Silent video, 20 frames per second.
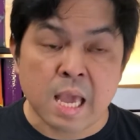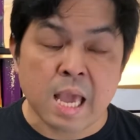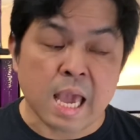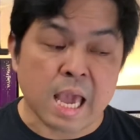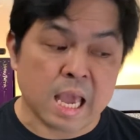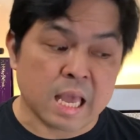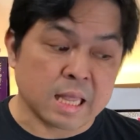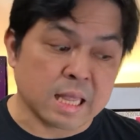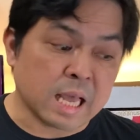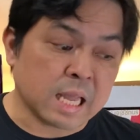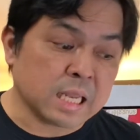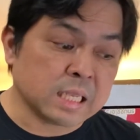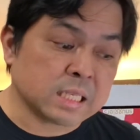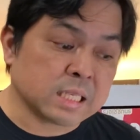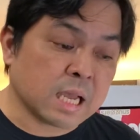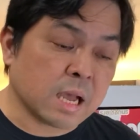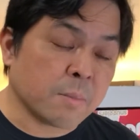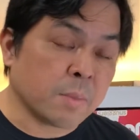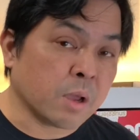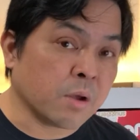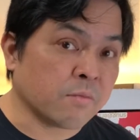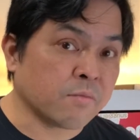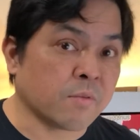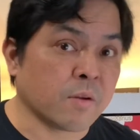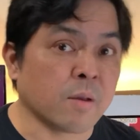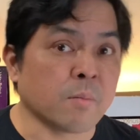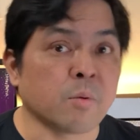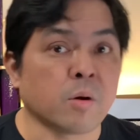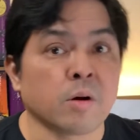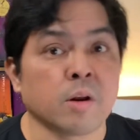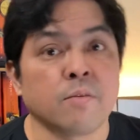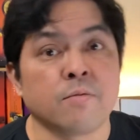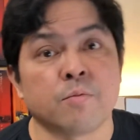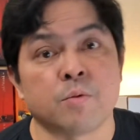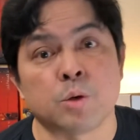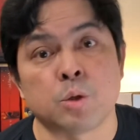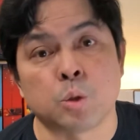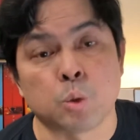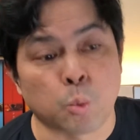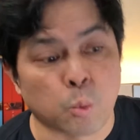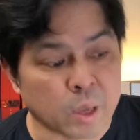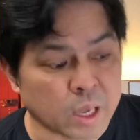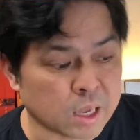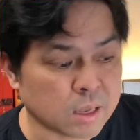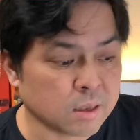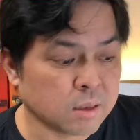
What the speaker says: And that is coming on February 1st week.